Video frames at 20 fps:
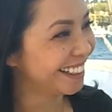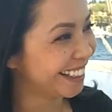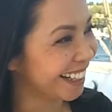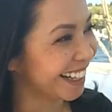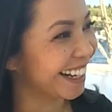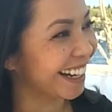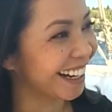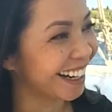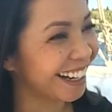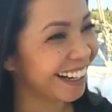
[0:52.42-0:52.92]

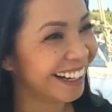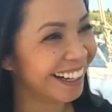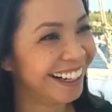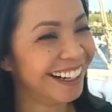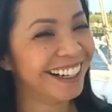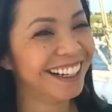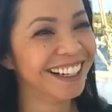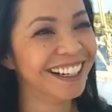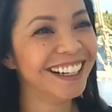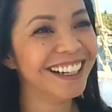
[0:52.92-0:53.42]

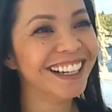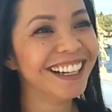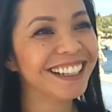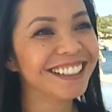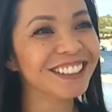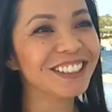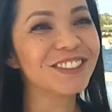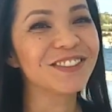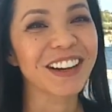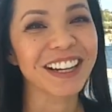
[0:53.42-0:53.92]
Yeah,
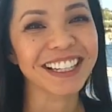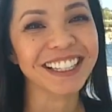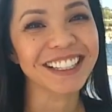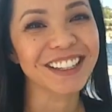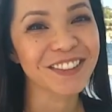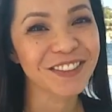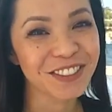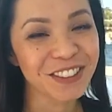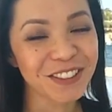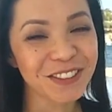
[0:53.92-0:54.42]
you might
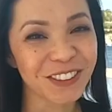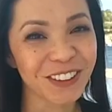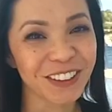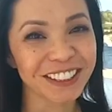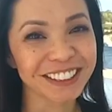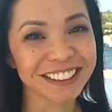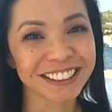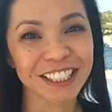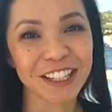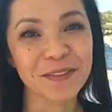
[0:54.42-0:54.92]
get food
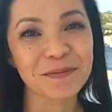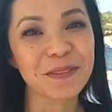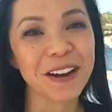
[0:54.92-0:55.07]
poisoning.